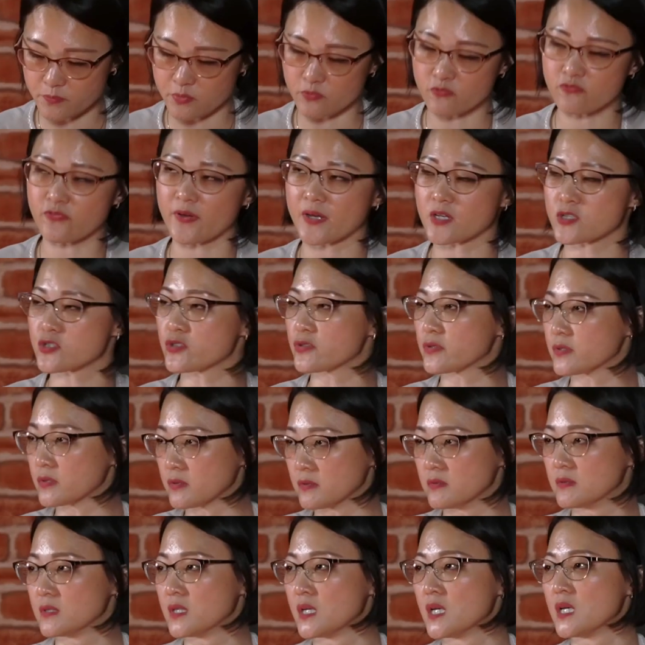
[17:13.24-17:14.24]
a
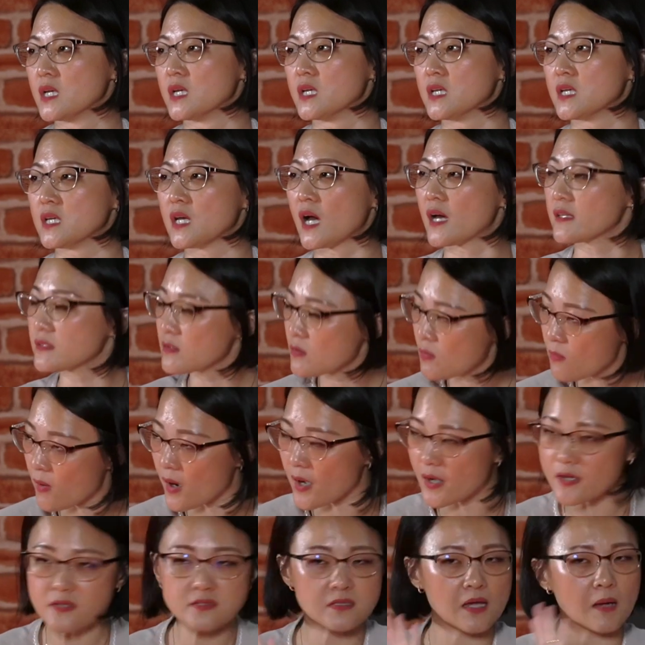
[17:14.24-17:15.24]
professional. Mm.
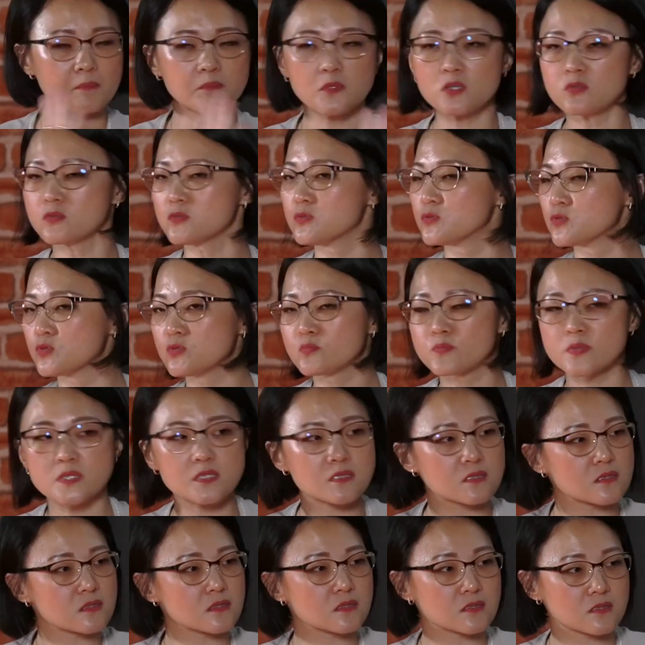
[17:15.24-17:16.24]
Otherwise, I'm not going to do
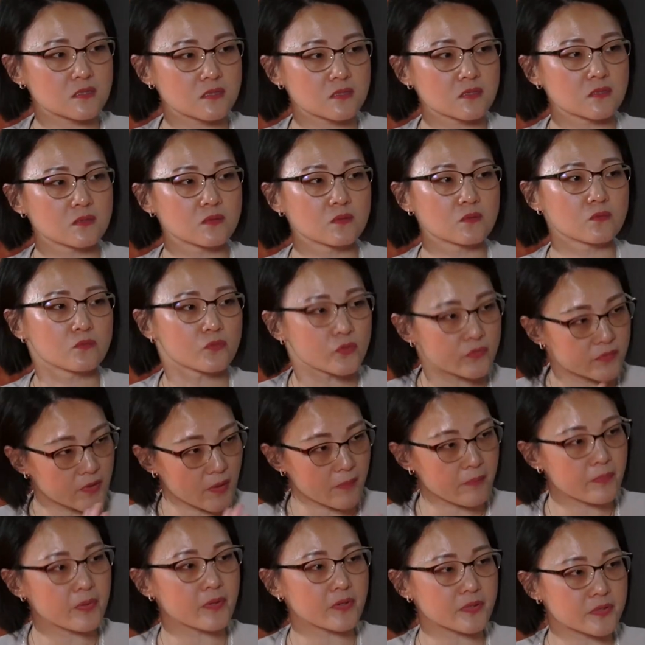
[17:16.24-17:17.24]
business with
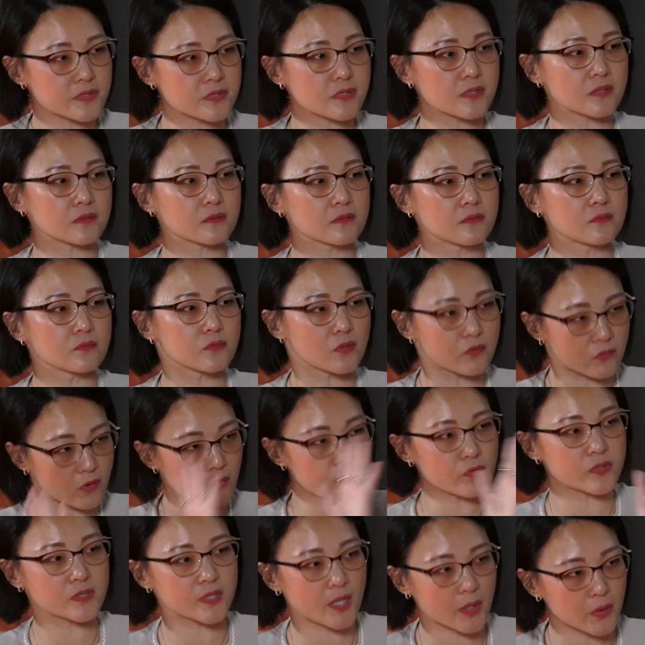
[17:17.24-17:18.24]
that person yeah.
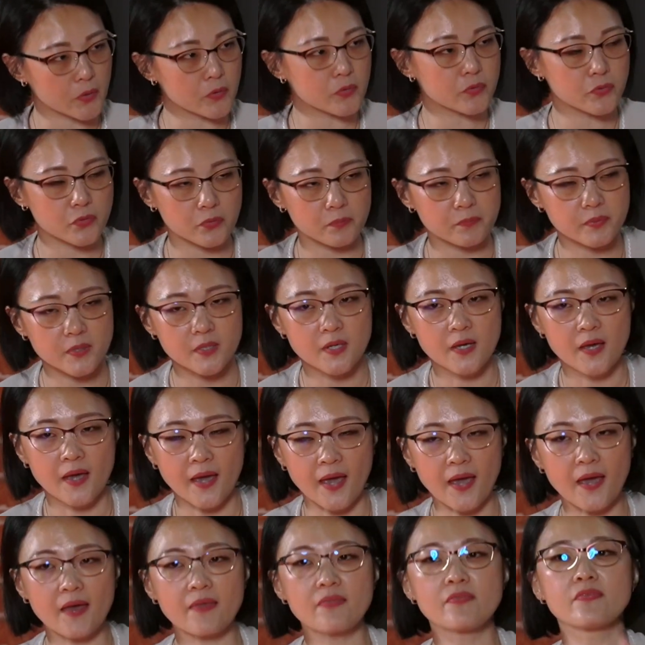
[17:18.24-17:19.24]
or with that group.
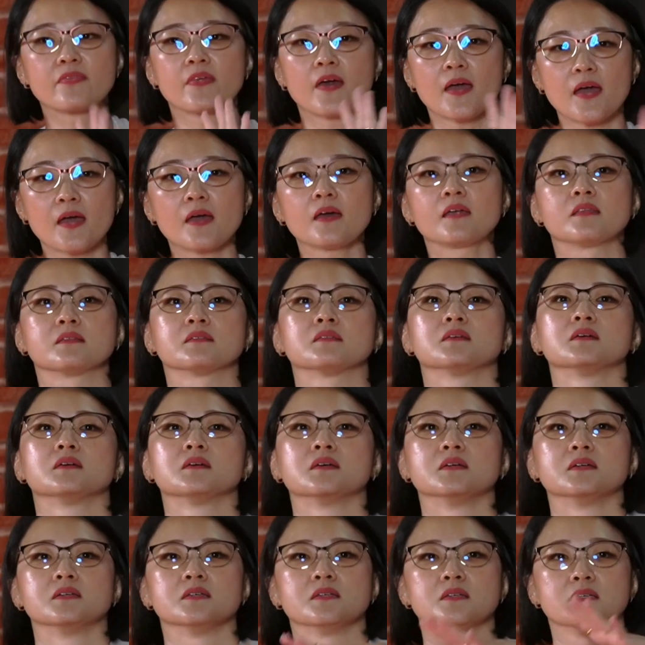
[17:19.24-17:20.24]
Yeah. And that
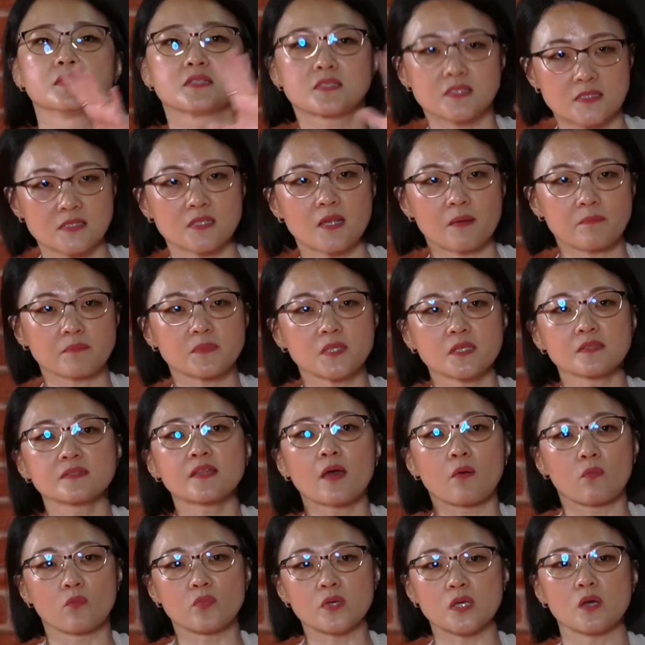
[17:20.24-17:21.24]
is something
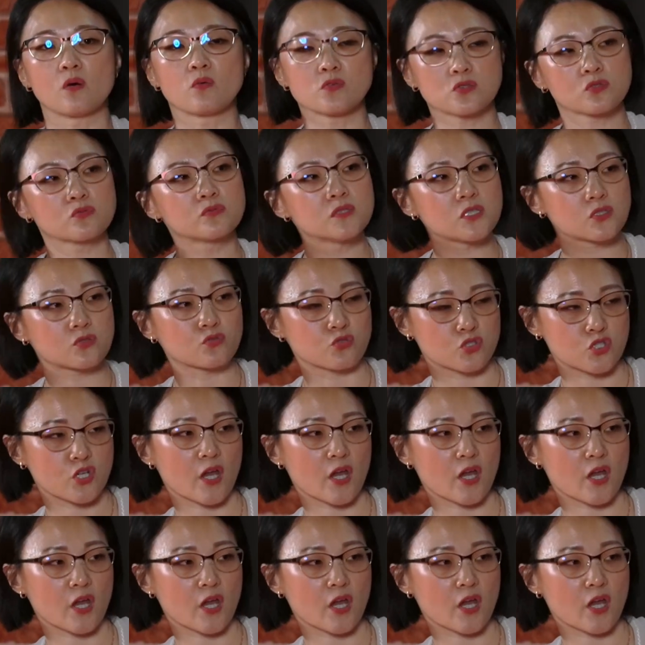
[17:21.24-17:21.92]
that we also need to